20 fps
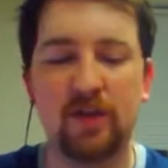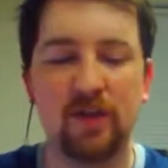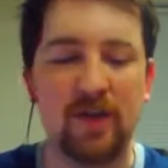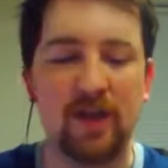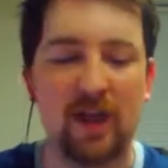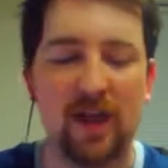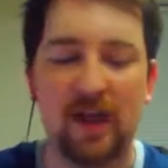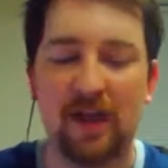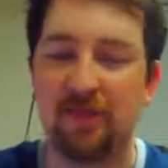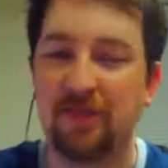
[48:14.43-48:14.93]

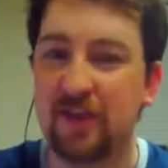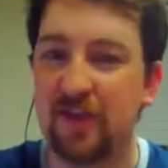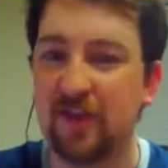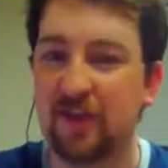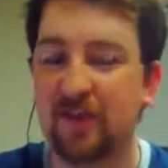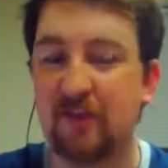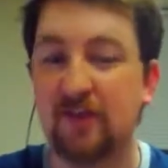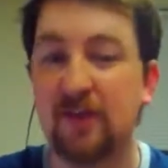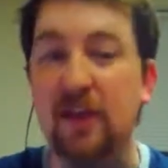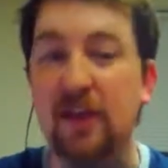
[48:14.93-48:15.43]
I think
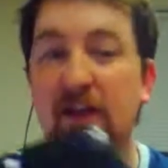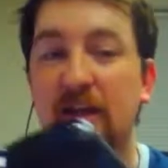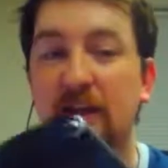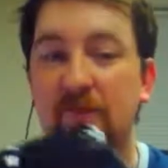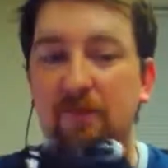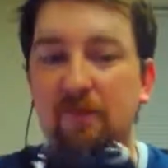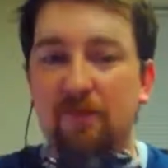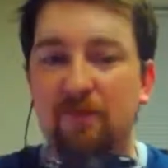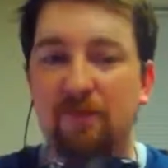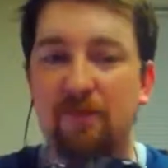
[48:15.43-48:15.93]

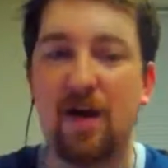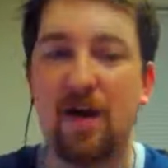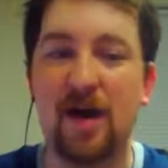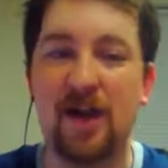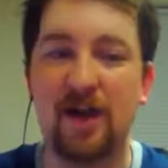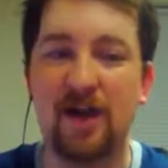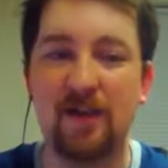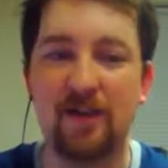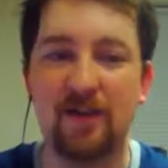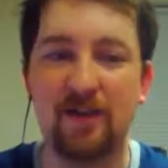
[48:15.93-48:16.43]
in
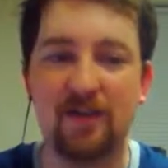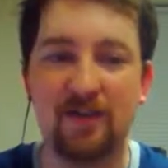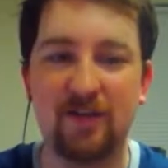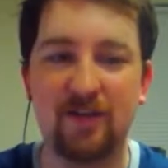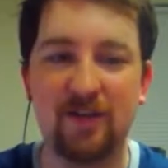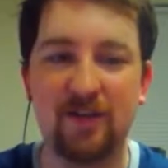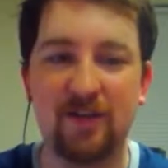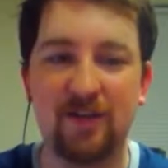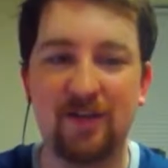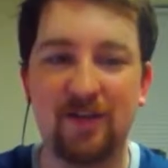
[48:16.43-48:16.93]
my
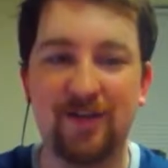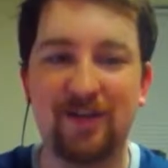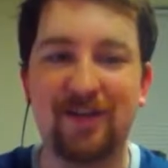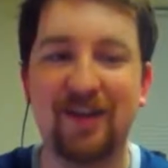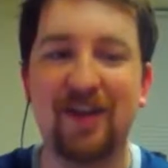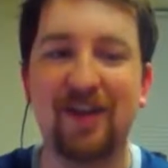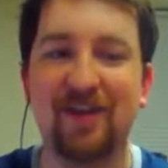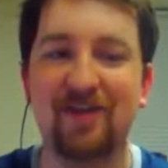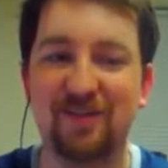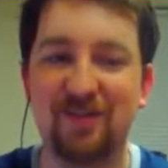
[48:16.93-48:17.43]

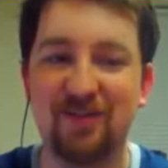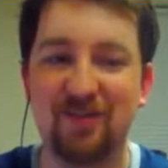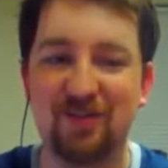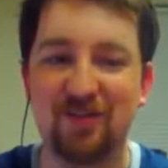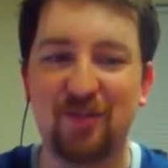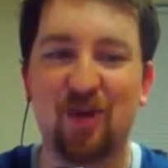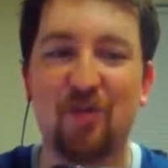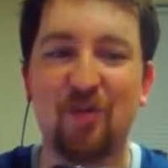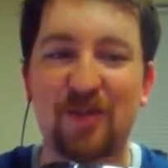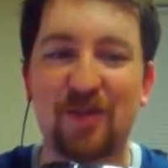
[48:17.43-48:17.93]

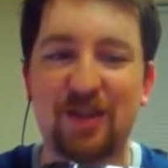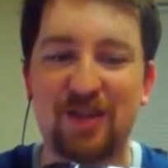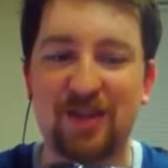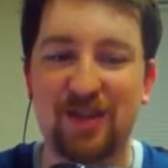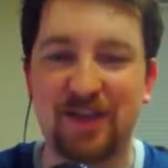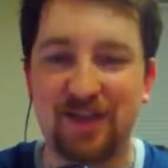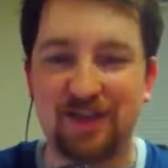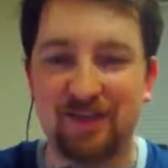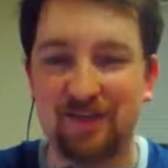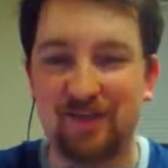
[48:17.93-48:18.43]
so many
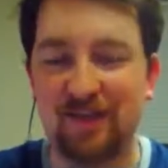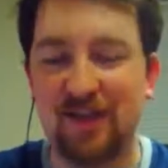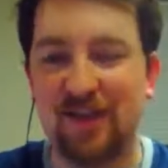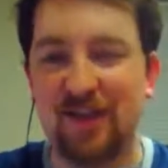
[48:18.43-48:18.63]
kids.